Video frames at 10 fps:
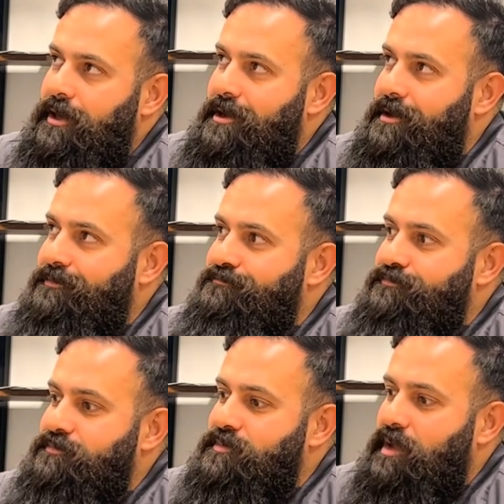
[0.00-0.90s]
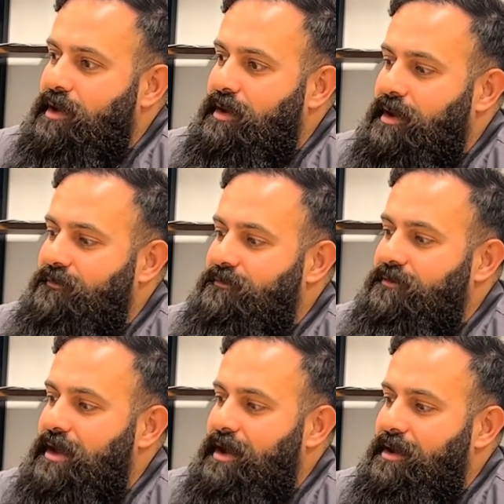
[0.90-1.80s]
um, uh,
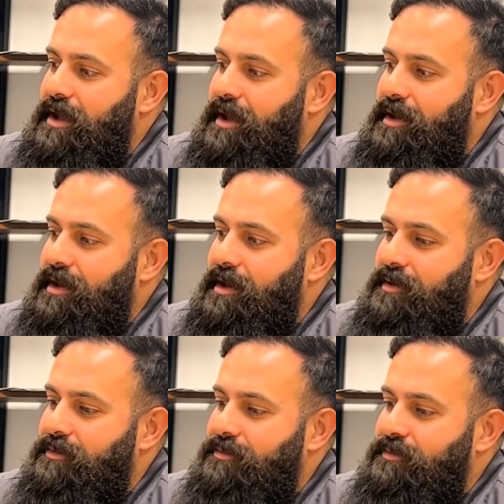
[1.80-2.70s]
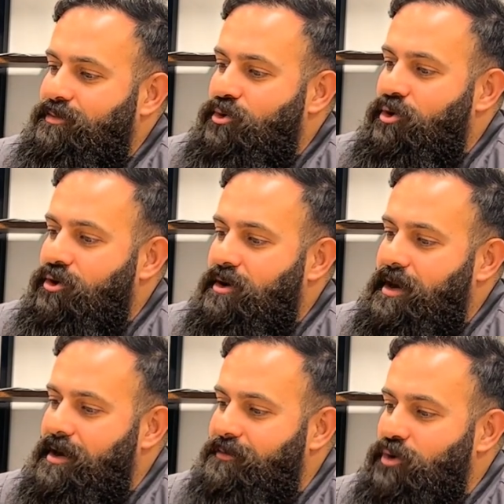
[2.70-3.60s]
uh, uh,
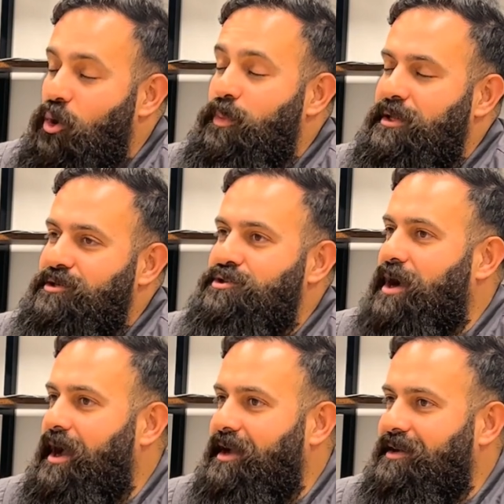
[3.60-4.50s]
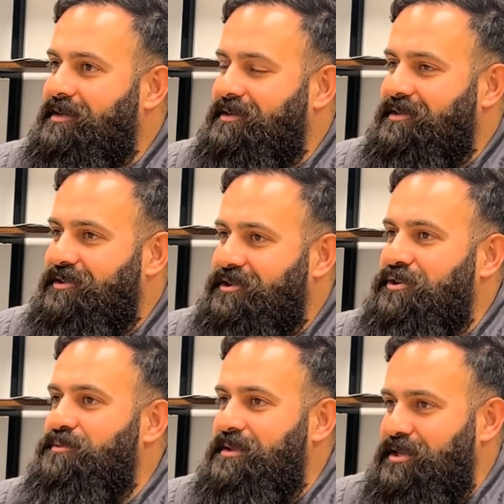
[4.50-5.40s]
more uh, open to try
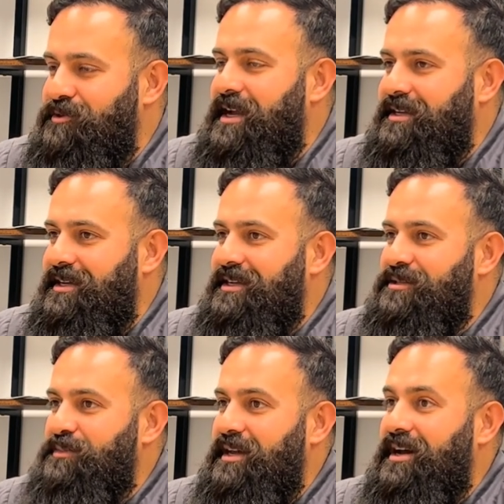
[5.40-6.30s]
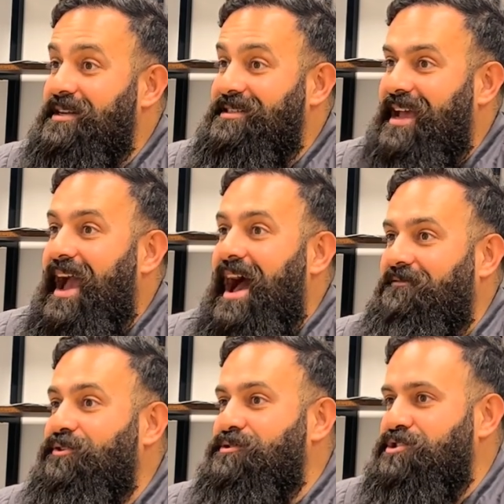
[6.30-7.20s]
new, new techniques because they
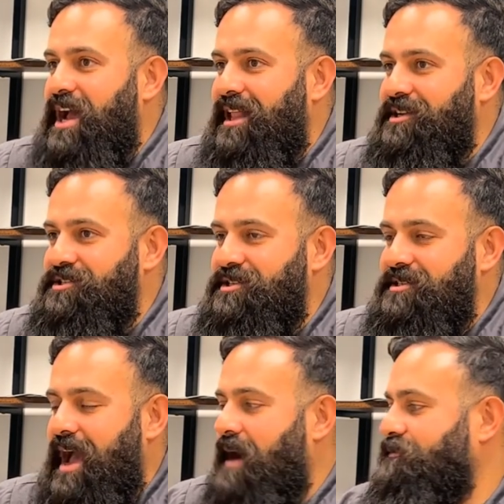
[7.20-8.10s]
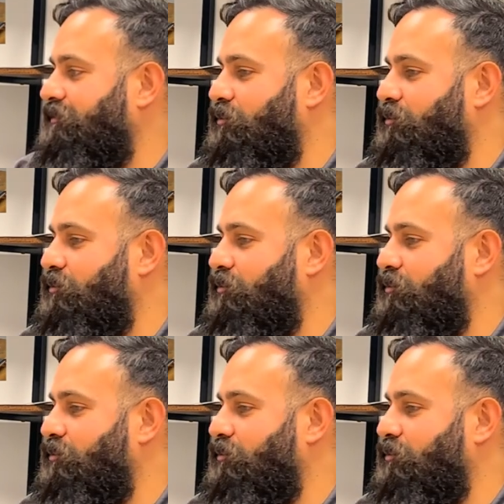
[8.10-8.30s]
have those challenges. They mm-hmm. have to mm-hmm.